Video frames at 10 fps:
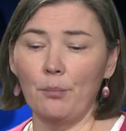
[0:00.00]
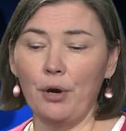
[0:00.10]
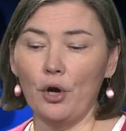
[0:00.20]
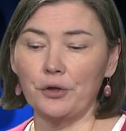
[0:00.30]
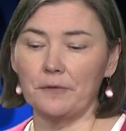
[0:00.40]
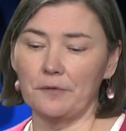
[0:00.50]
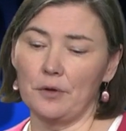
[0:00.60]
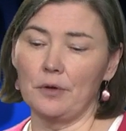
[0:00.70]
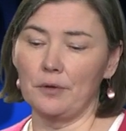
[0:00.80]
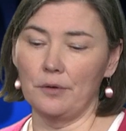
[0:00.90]
part of
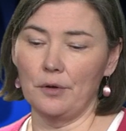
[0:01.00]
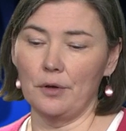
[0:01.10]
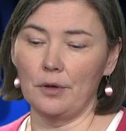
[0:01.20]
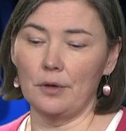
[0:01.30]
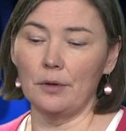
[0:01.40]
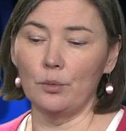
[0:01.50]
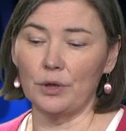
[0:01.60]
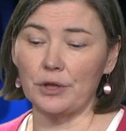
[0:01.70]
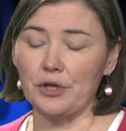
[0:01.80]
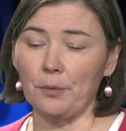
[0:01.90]
the
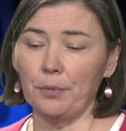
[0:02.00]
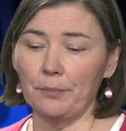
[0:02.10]
workshop.